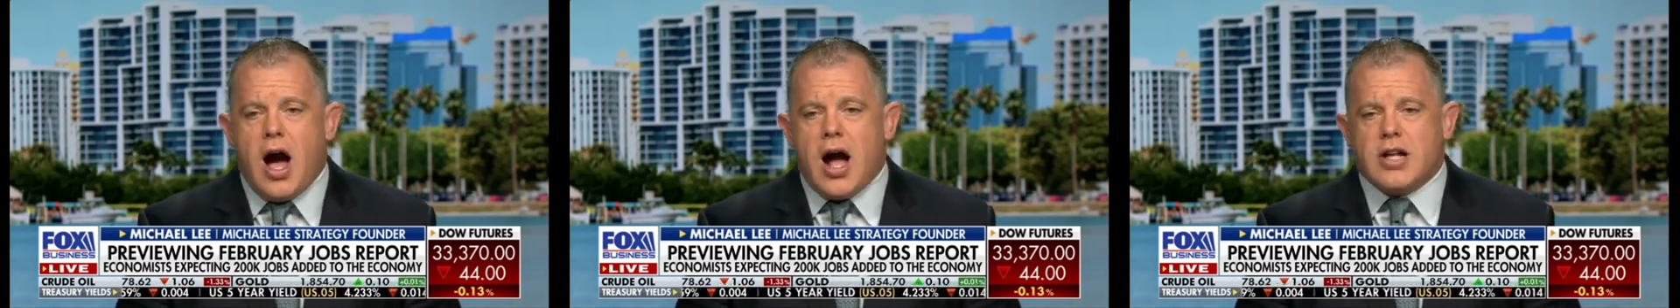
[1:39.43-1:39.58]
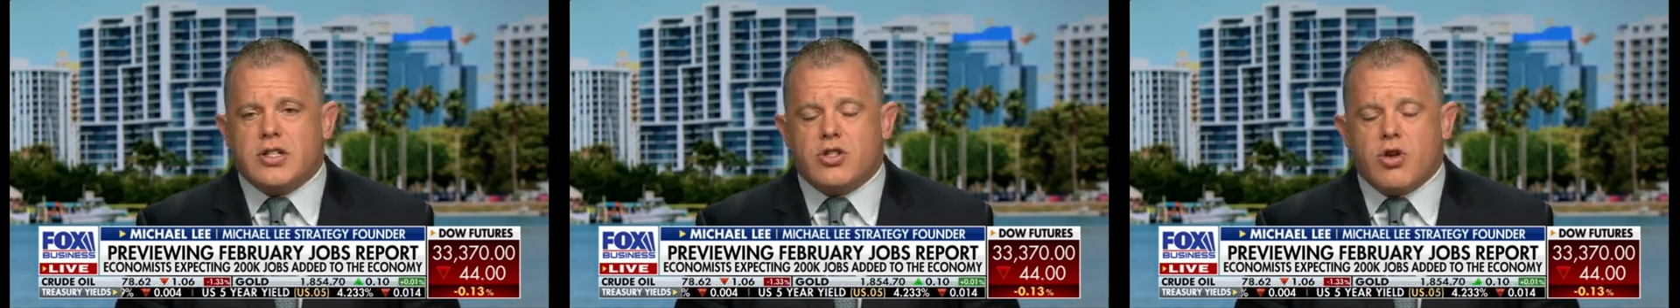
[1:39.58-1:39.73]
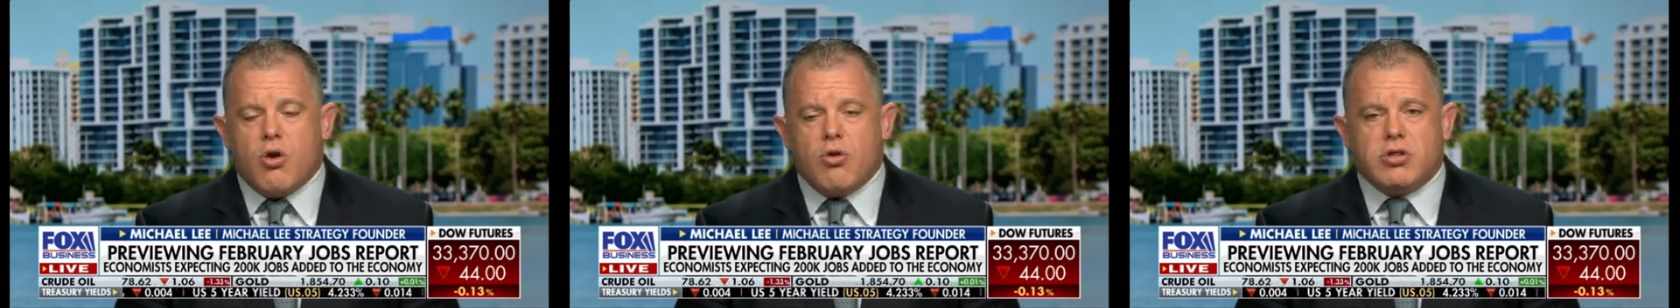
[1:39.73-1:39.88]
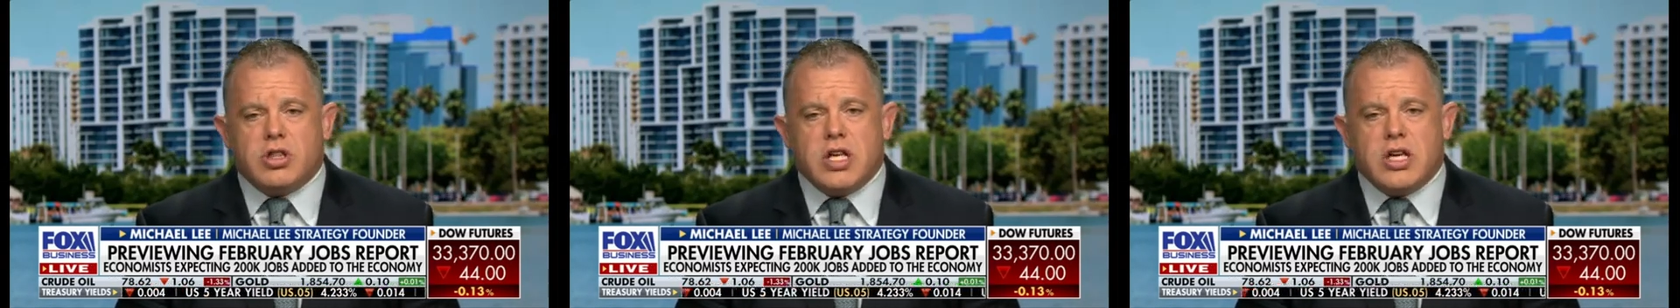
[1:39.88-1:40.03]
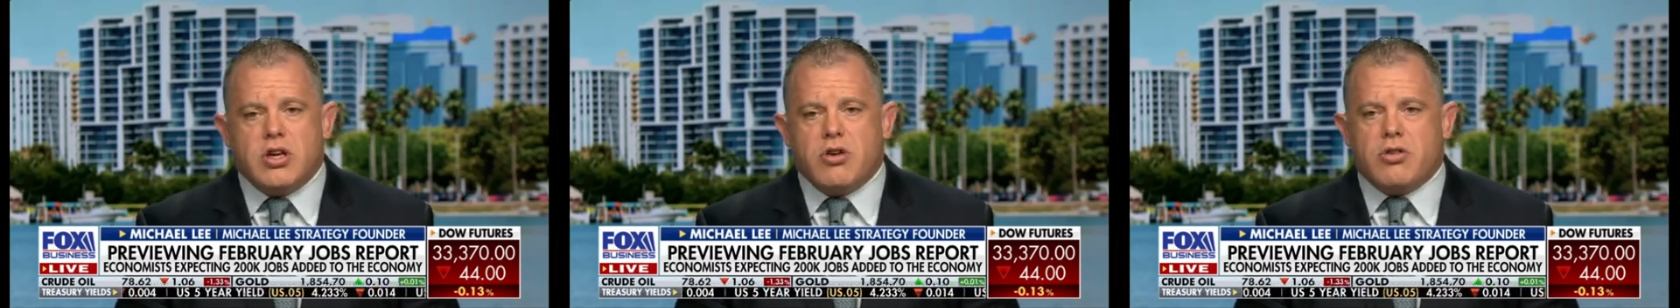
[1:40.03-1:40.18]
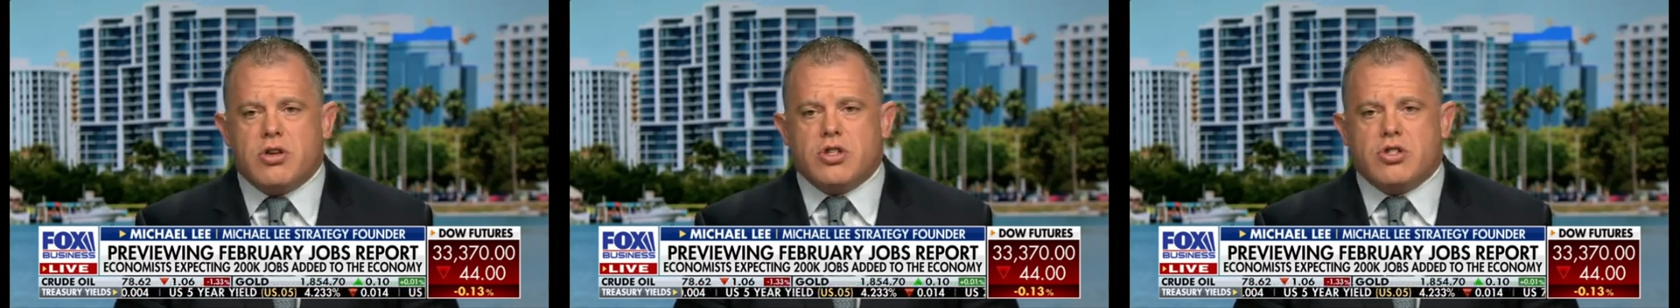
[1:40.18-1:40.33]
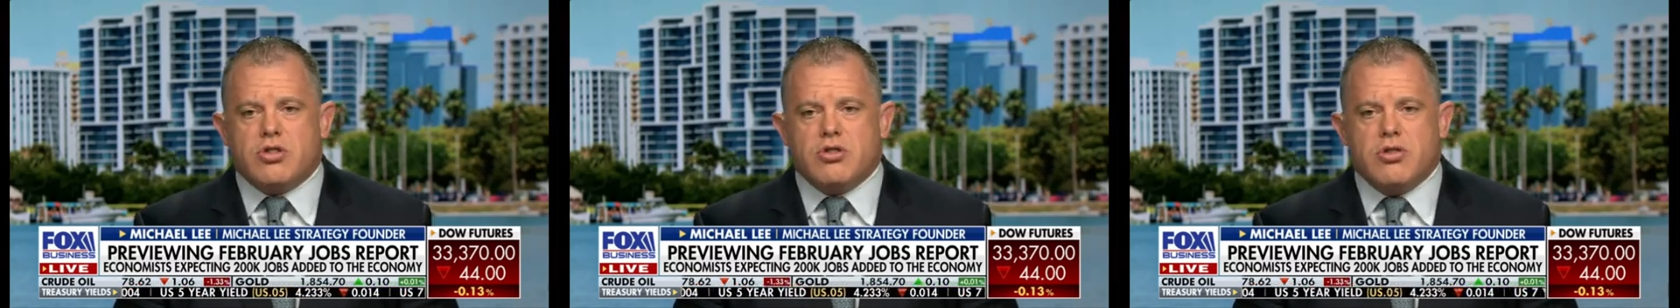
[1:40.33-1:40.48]
I don't think
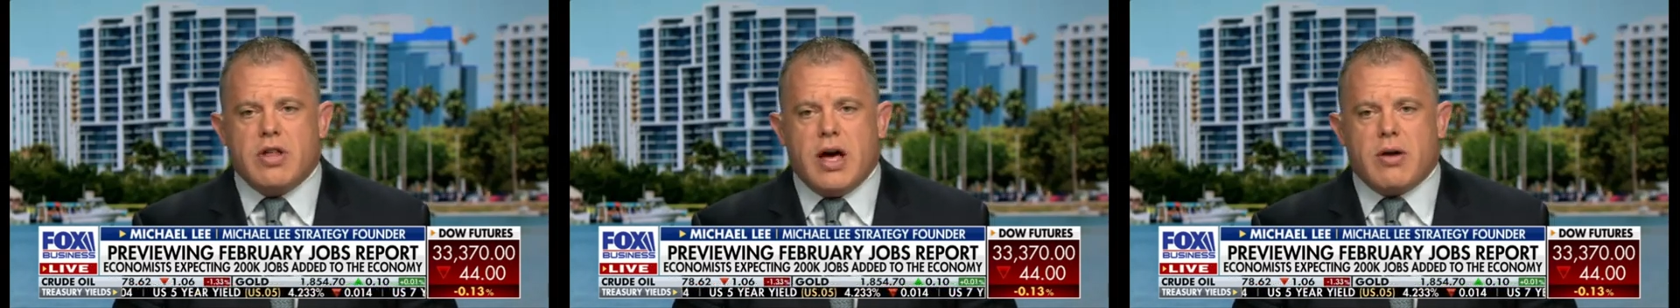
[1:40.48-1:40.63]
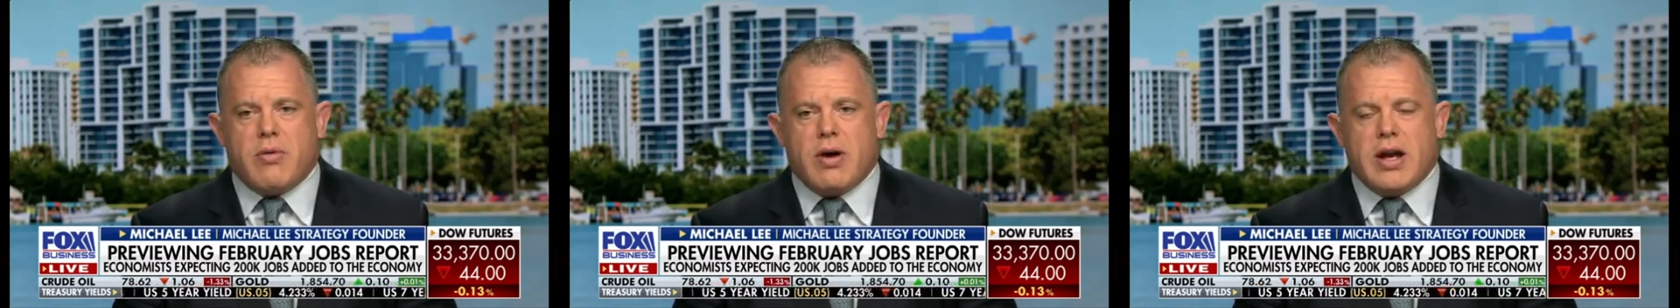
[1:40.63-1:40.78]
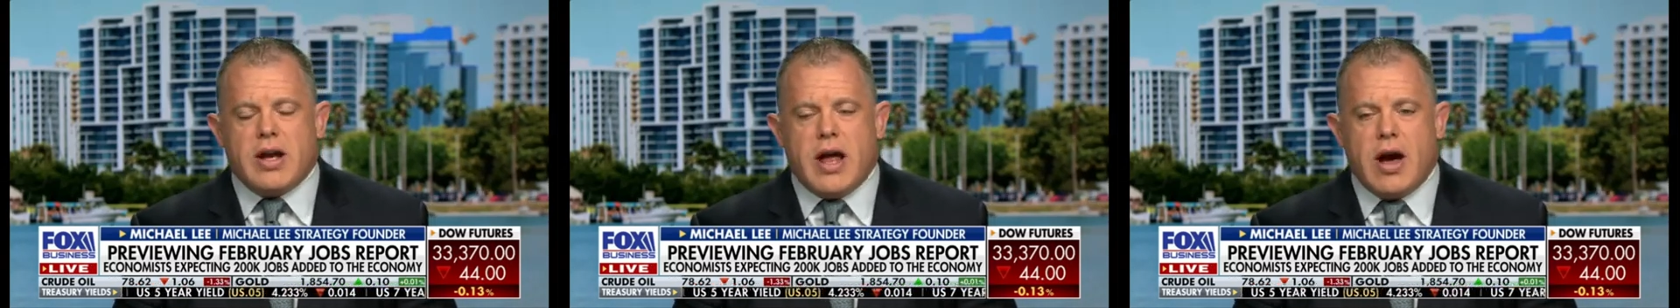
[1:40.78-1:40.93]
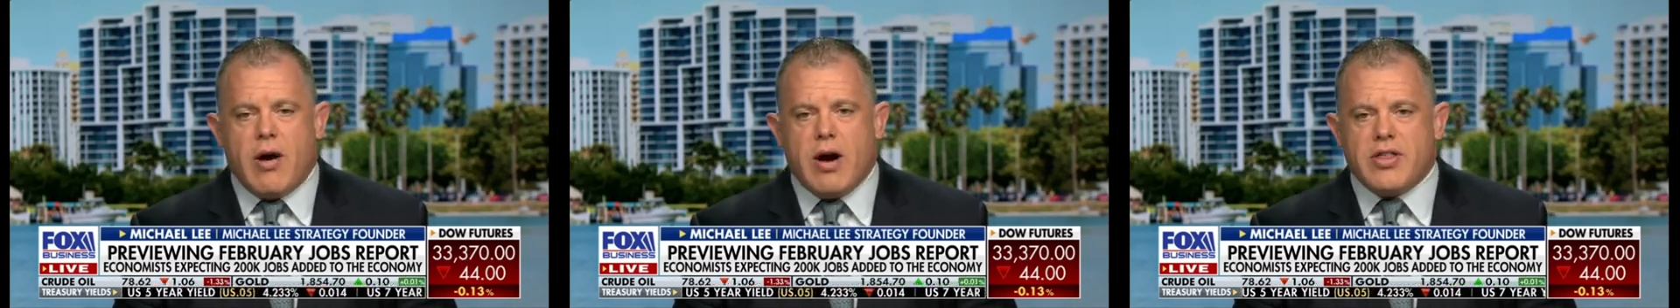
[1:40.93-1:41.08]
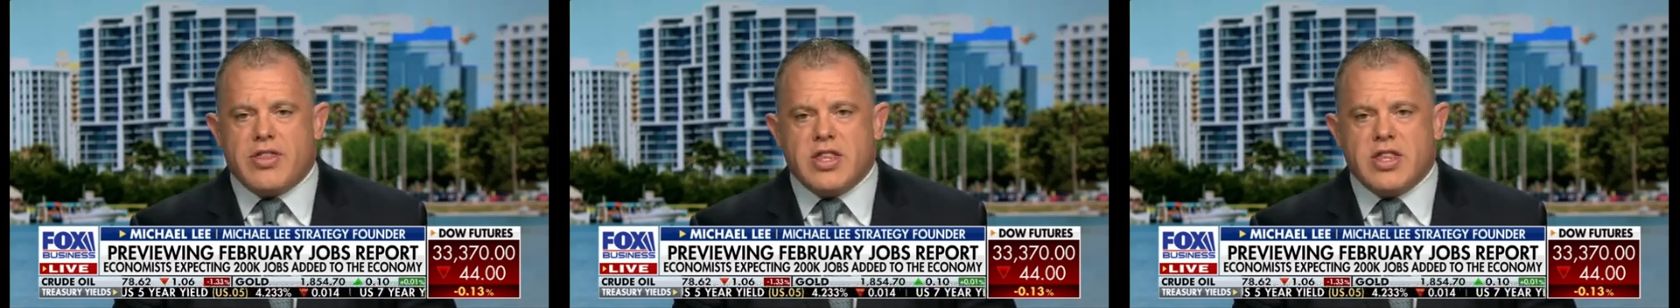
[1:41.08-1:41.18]
you could do that right now.